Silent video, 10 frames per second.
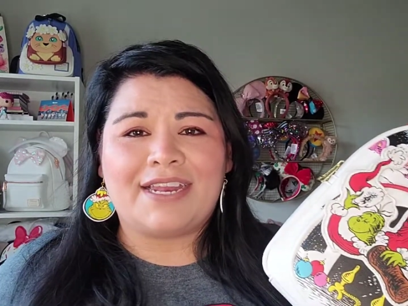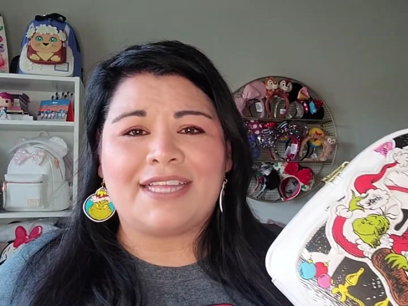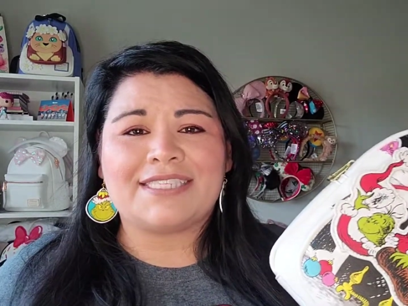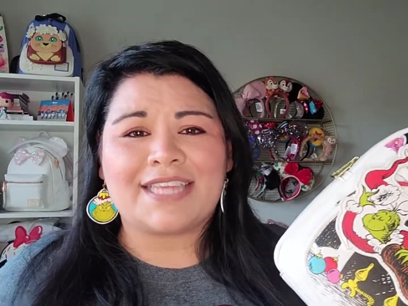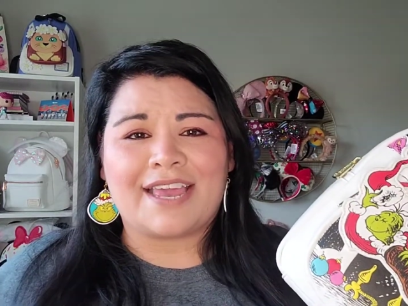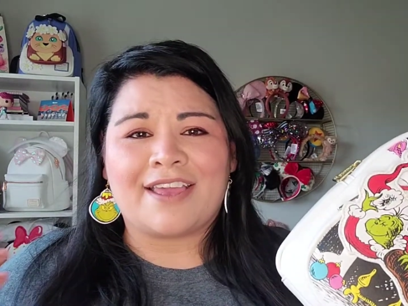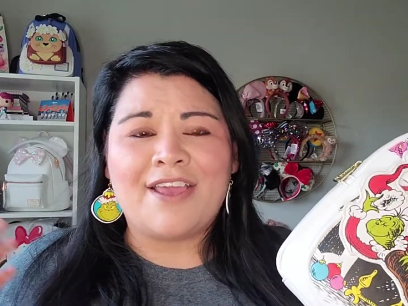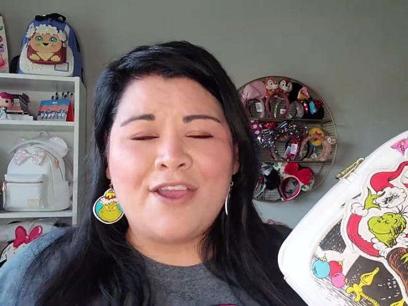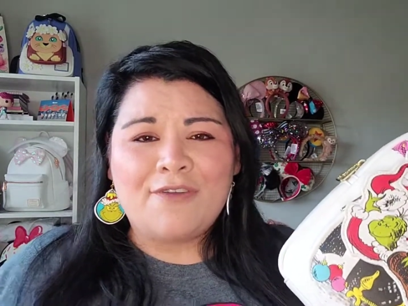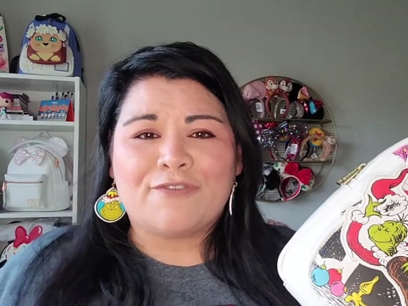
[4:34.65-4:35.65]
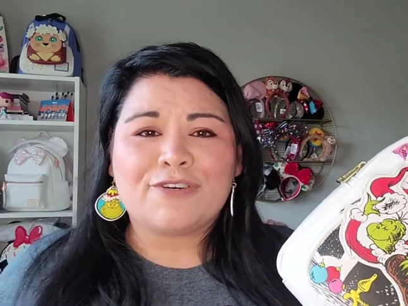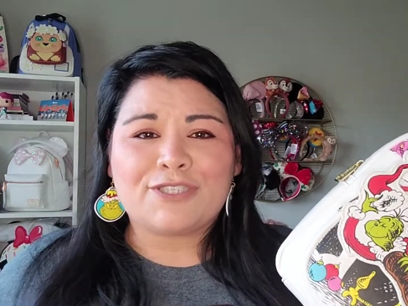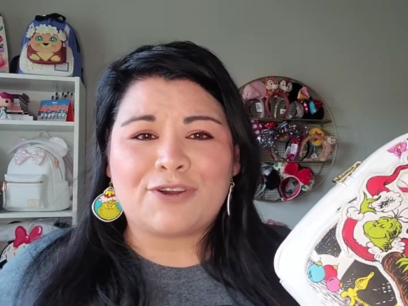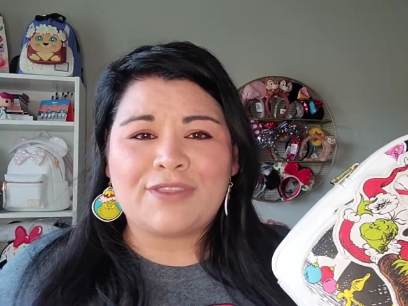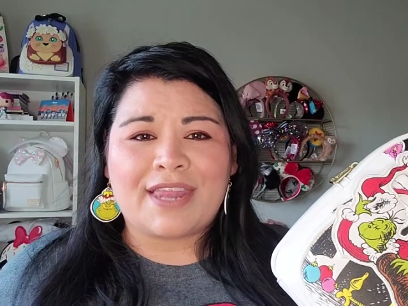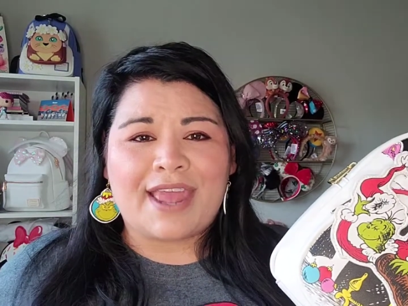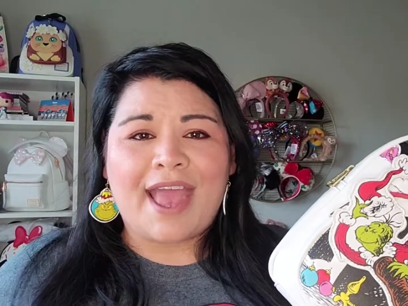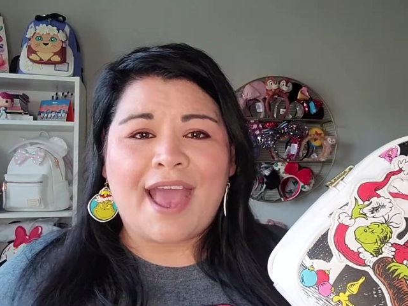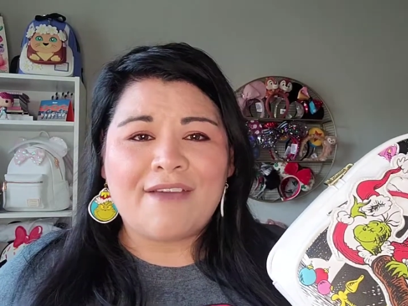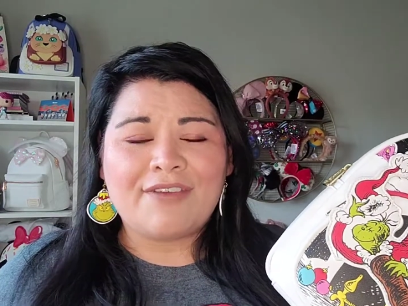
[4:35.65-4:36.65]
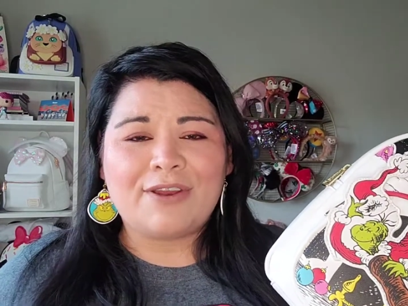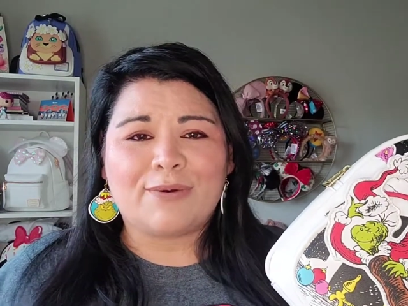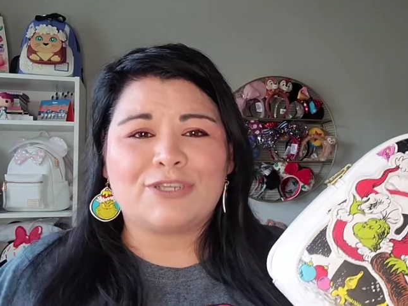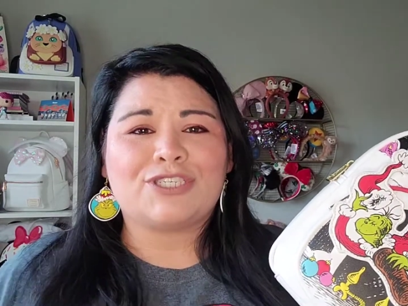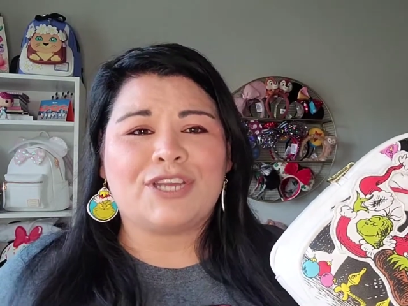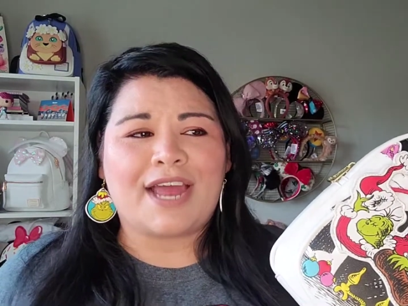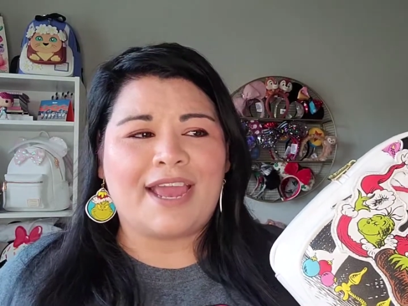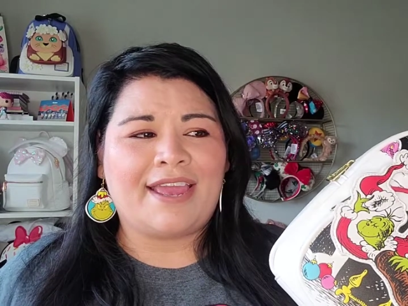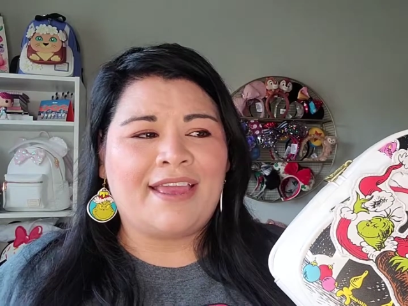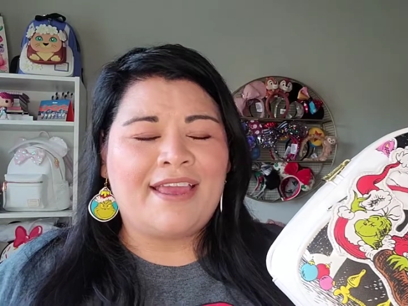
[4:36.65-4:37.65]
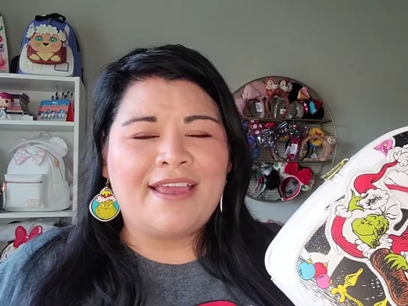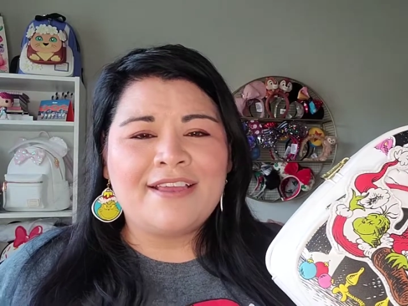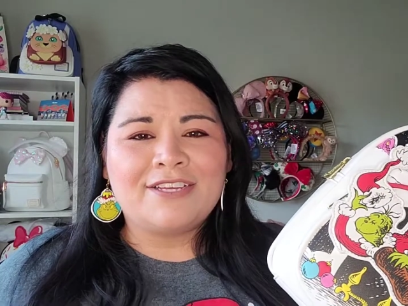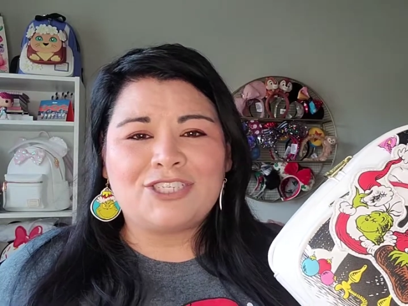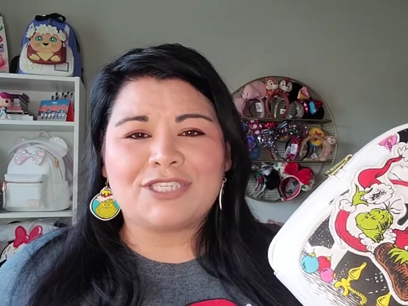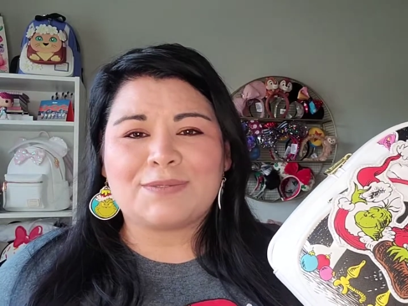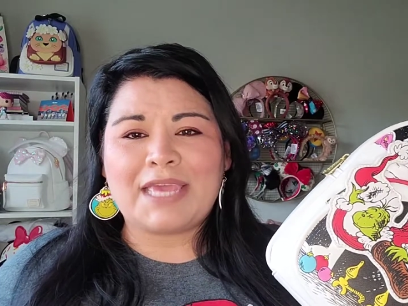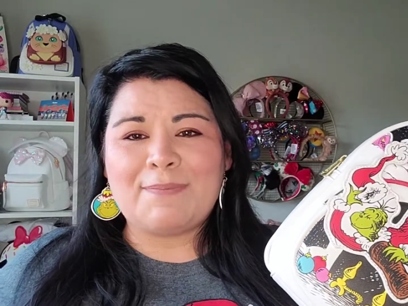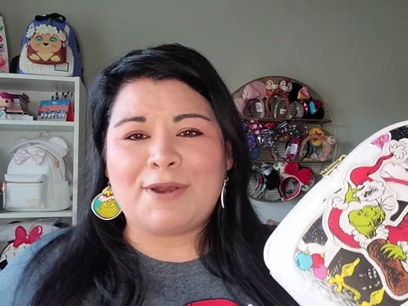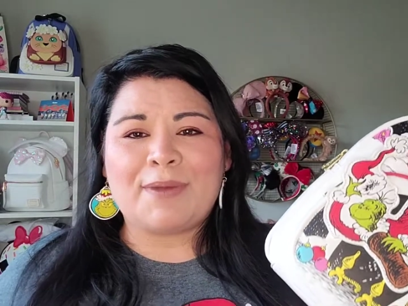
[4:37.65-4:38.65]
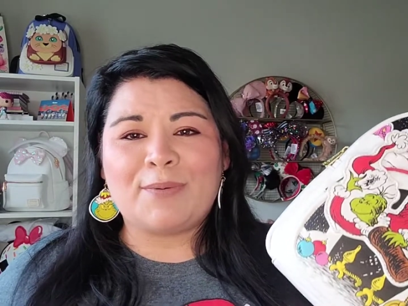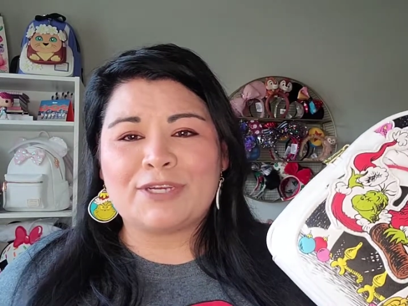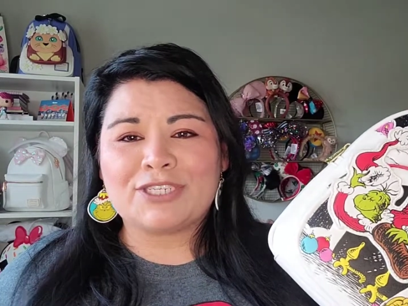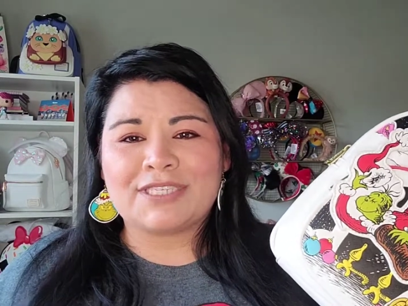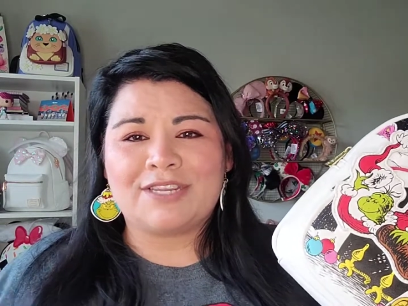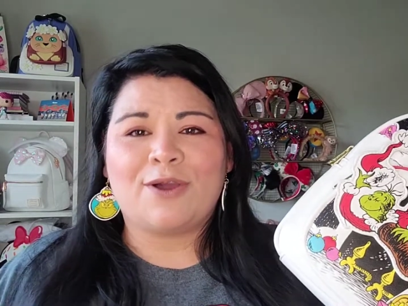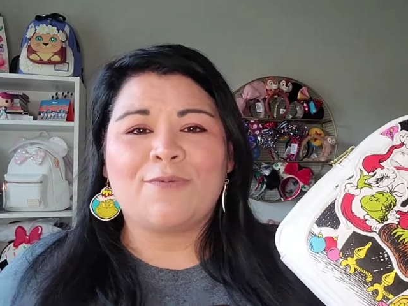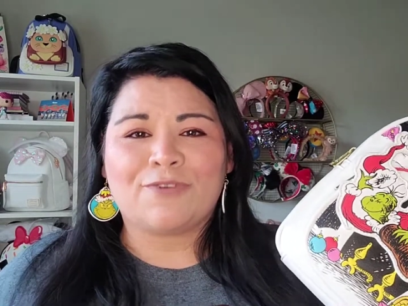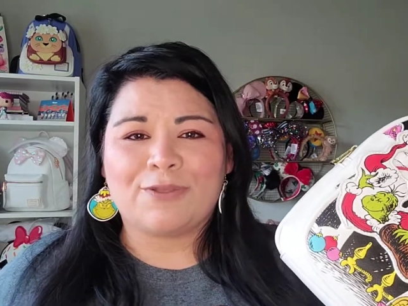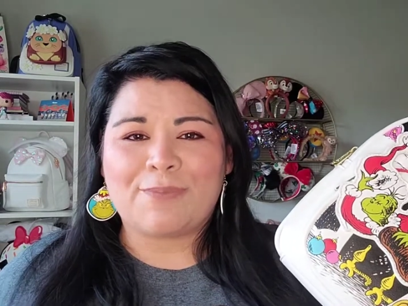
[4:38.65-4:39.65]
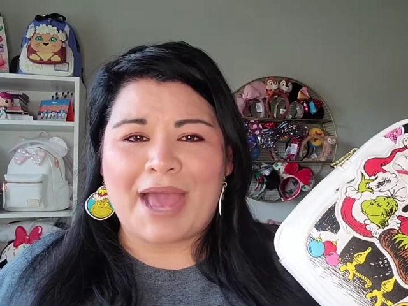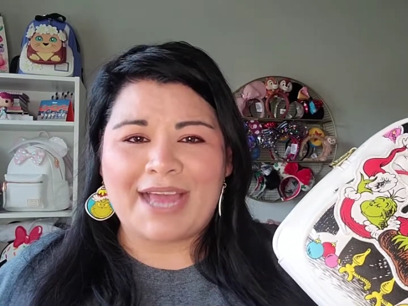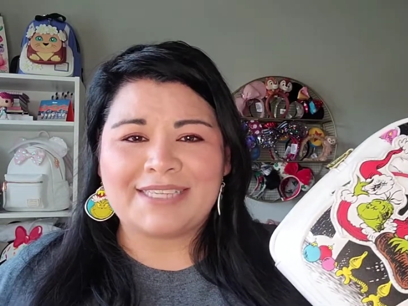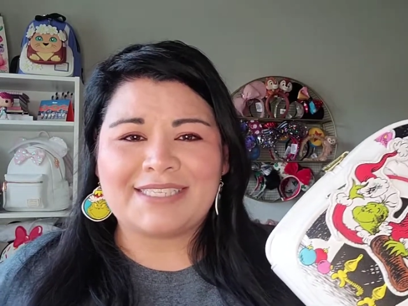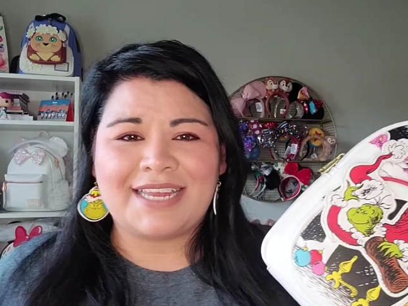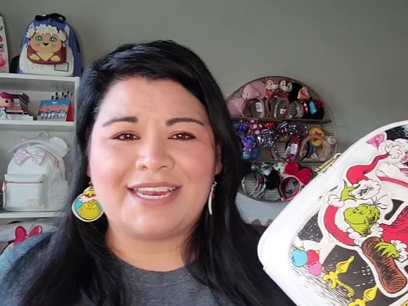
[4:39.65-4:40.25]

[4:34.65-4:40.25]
And it's like for certain that I have it or should I, just keep it on my wish list and hope for the best.